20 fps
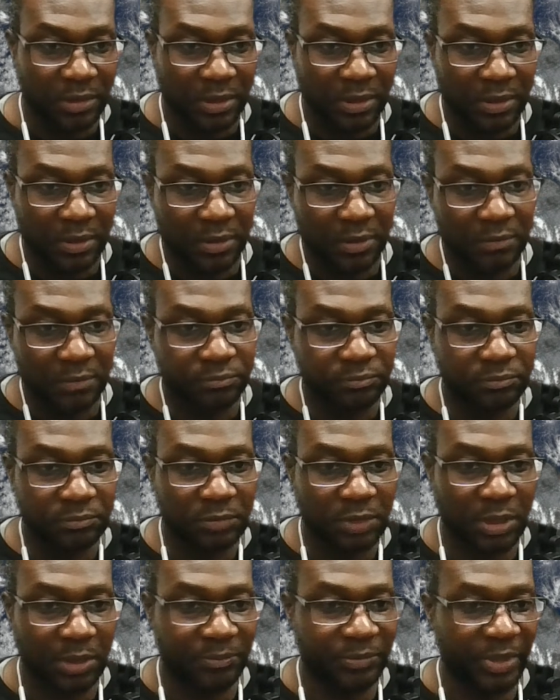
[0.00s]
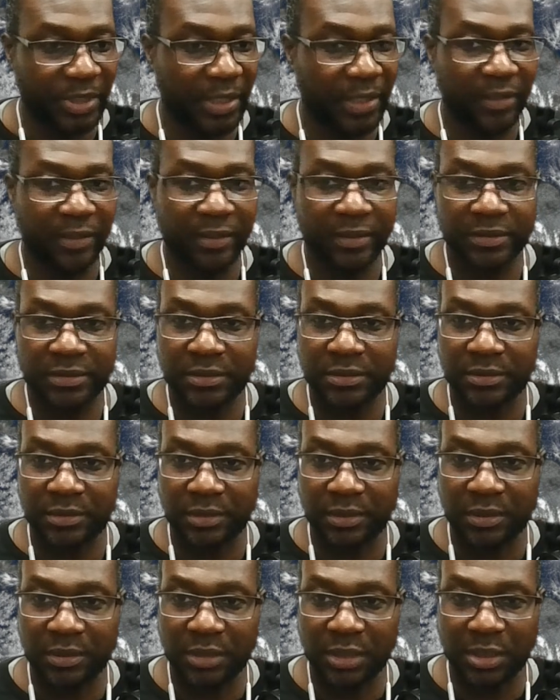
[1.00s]
and update it
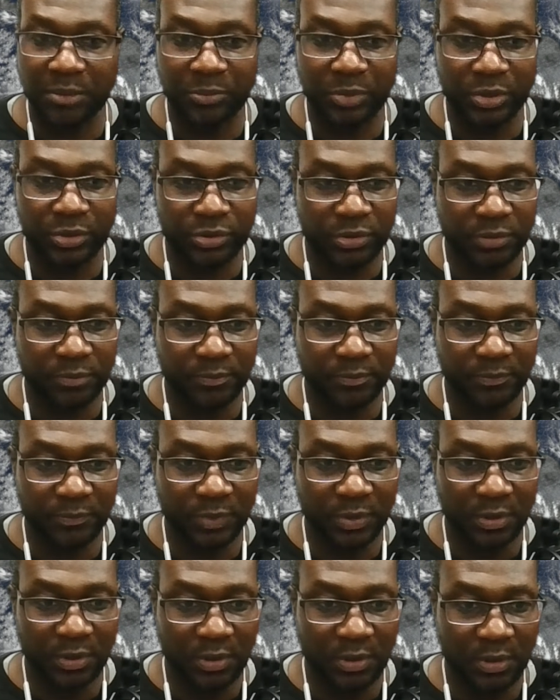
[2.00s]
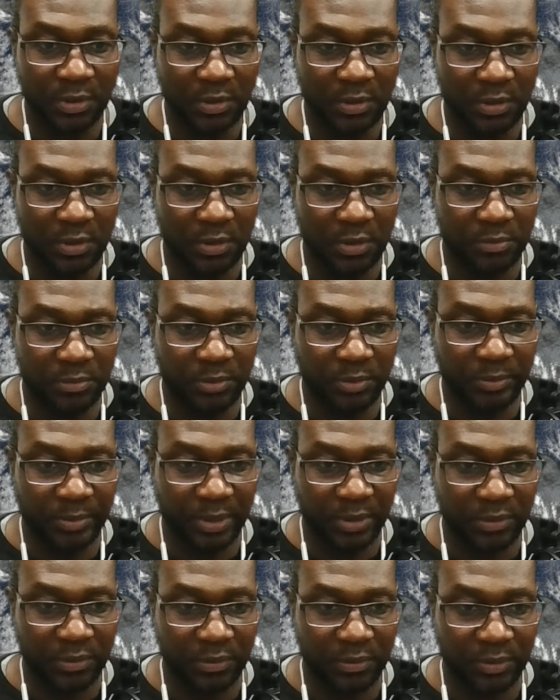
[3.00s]
into the image. Or
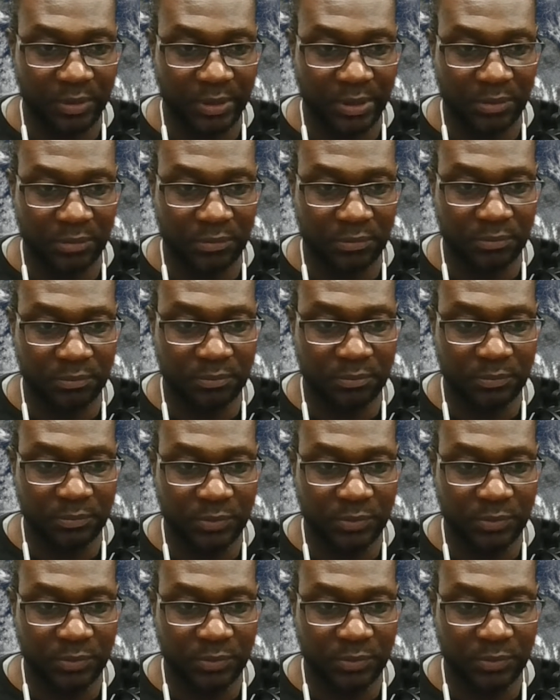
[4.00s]
maybe I could do it now.